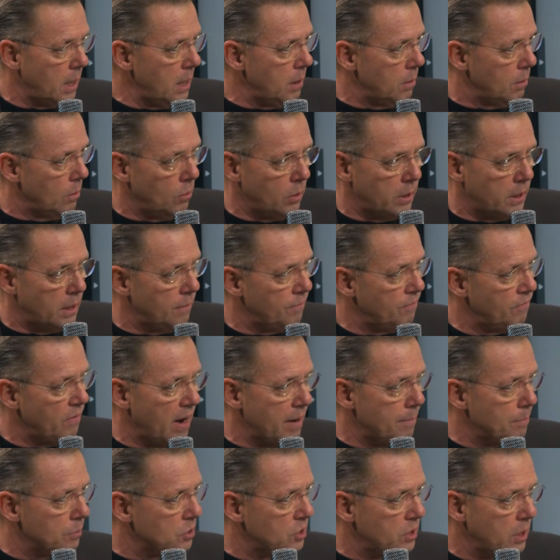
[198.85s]
Hey, only
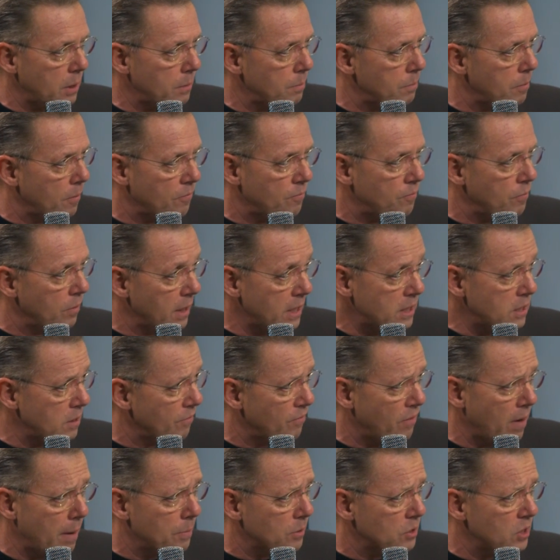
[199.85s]
five percent of less
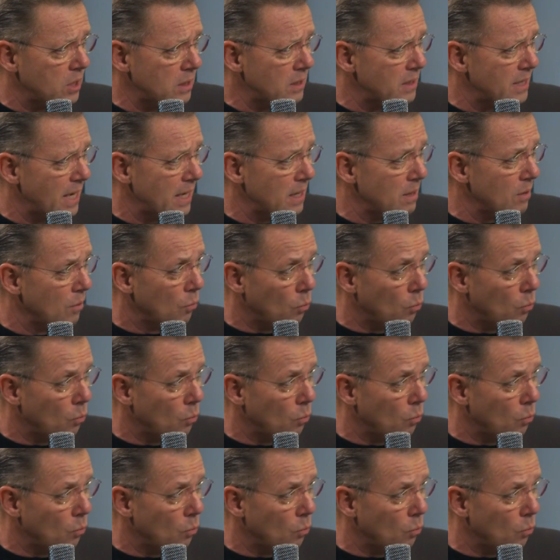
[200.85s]
than five percent take.